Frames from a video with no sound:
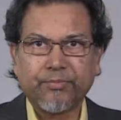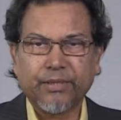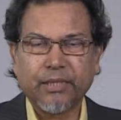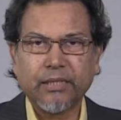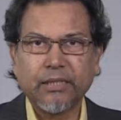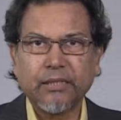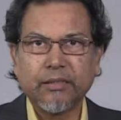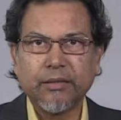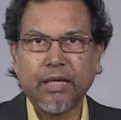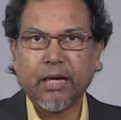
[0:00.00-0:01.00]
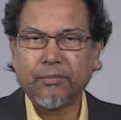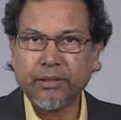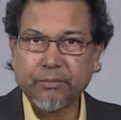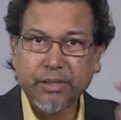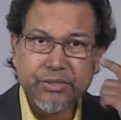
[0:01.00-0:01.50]
The
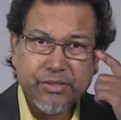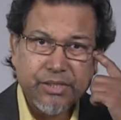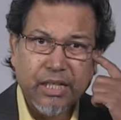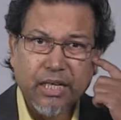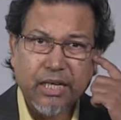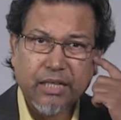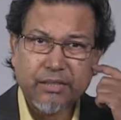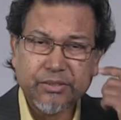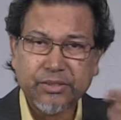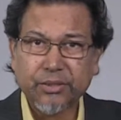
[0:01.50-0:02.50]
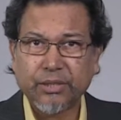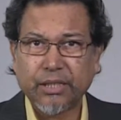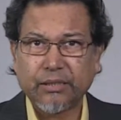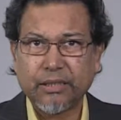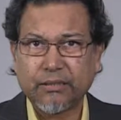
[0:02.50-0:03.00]
image here is showing
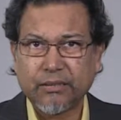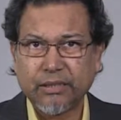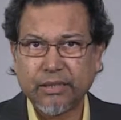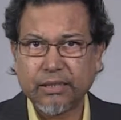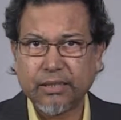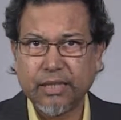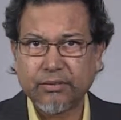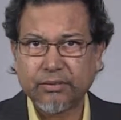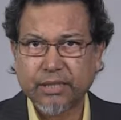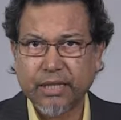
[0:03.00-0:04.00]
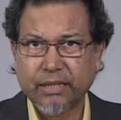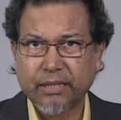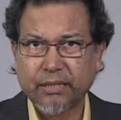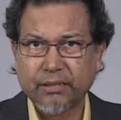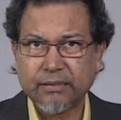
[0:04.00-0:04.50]
the 3D nanoscanner.
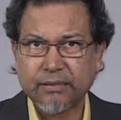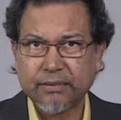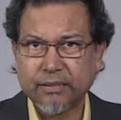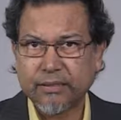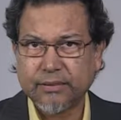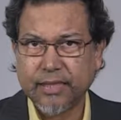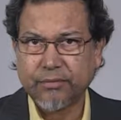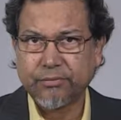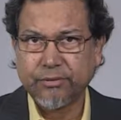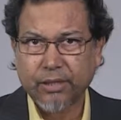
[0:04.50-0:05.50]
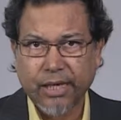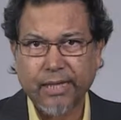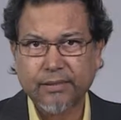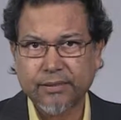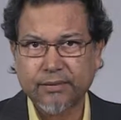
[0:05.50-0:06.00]
Is a
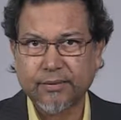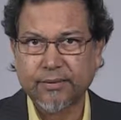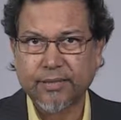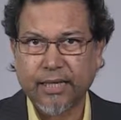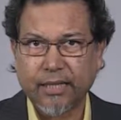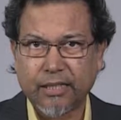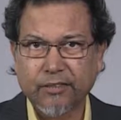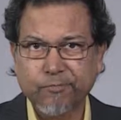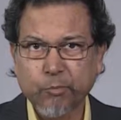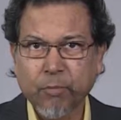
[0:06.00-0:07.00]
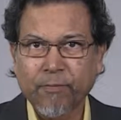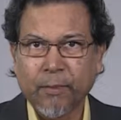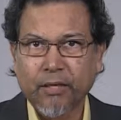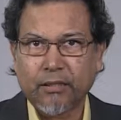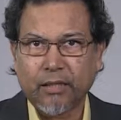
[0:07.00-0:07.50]
4-axis scanning,
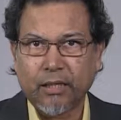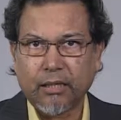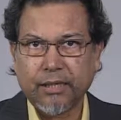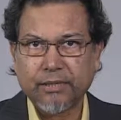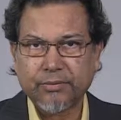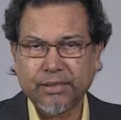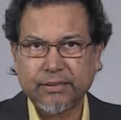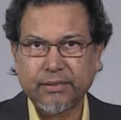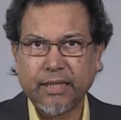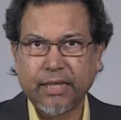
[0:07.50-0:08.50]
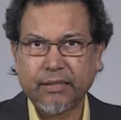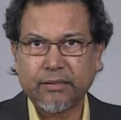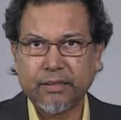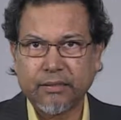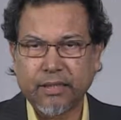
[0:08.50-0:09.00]
X, Y, Z, and
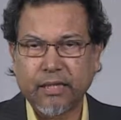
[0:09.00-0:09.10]
theta.